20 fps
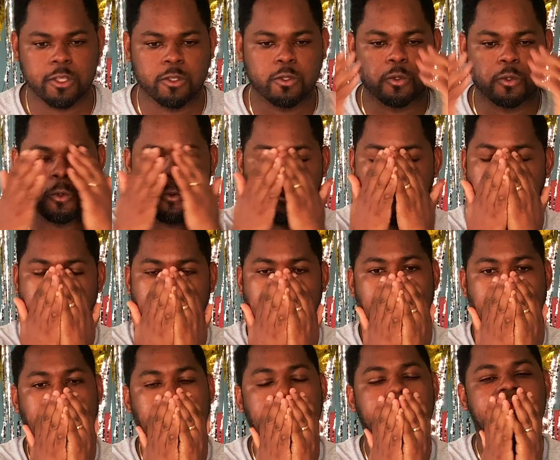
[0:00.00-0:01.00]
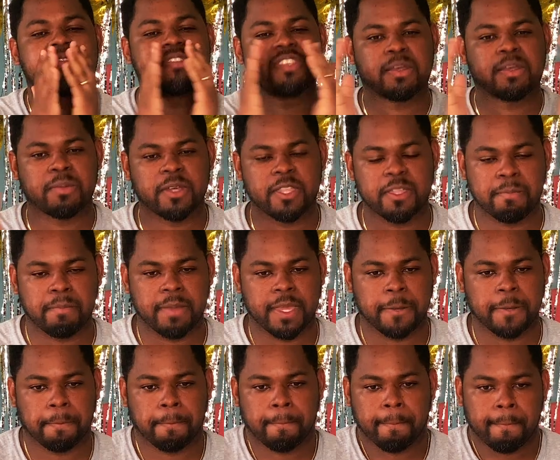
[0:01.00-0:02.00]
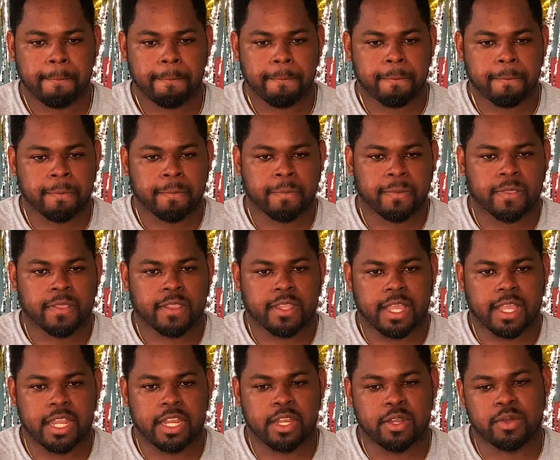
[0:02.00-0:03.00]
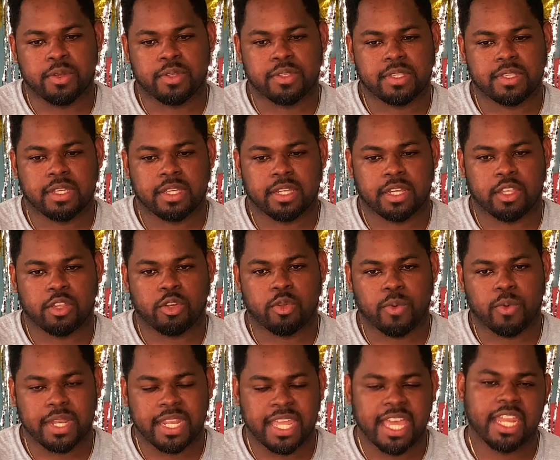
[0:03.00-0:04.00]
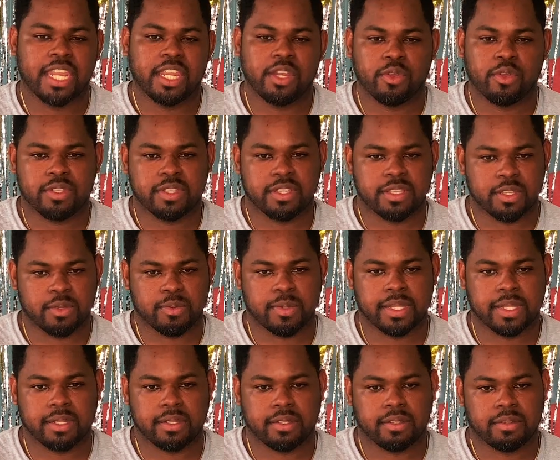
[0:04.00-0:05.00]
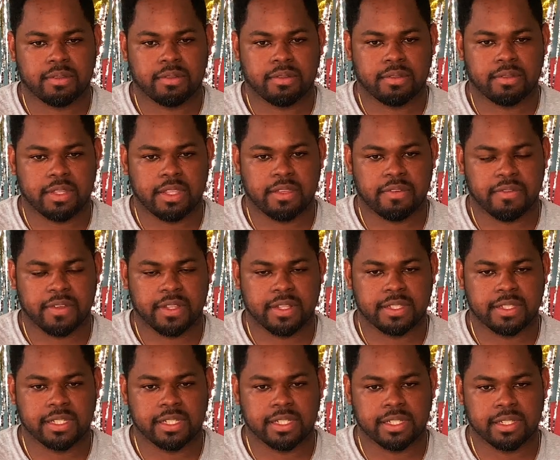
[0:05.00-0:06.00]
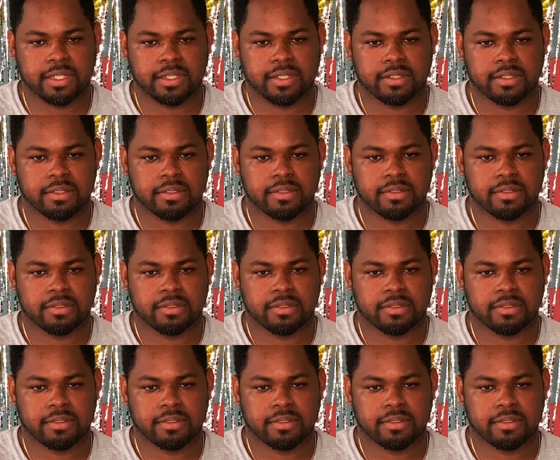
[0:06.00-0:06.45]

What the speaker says: to some other men, and they were saying that, you know, when they had their daughters as well, they felt a little